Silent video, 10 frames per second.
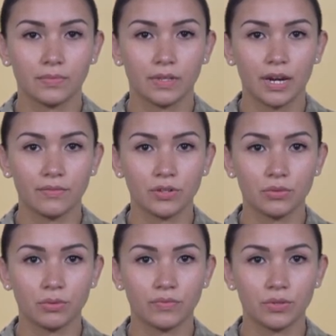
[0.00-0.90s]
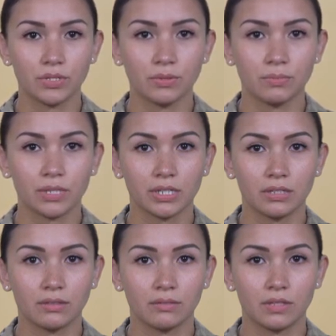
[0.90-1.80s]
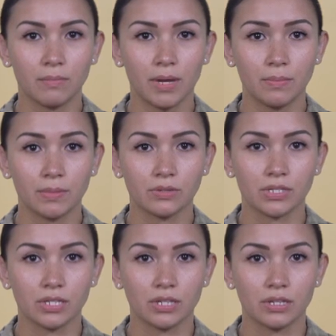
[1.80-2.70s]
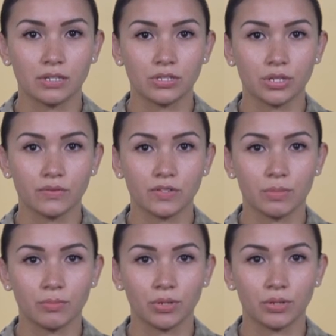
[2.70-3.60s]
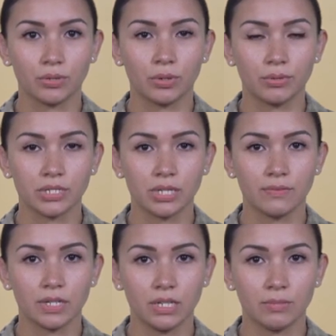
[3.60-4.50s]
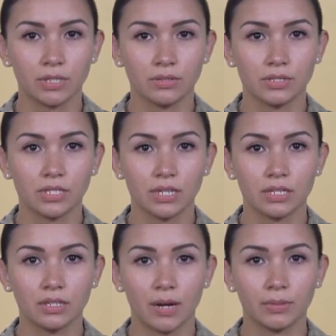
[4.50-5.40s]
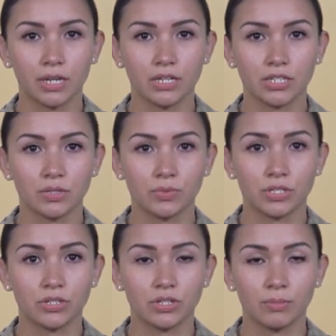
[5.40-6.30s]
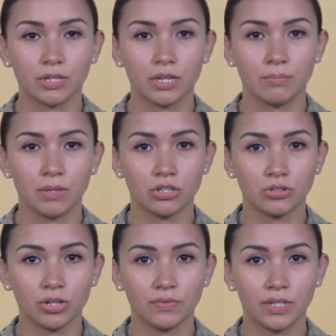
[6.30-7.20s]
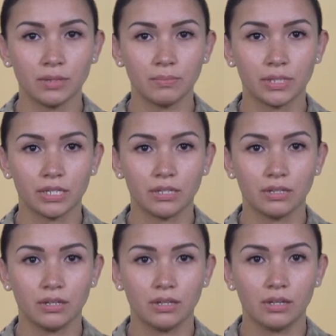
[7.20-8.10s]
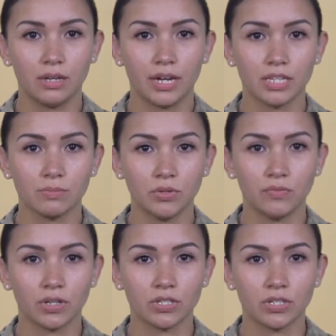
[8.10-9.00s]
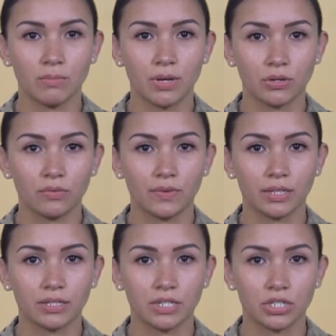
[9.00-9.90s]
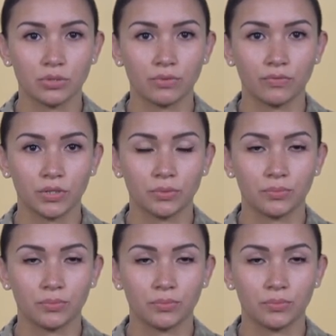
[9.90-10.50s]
After the review is completed, the MEDPOC and service member will receive an email stating the application was determined administratively complete and has moved on to the medical validation review,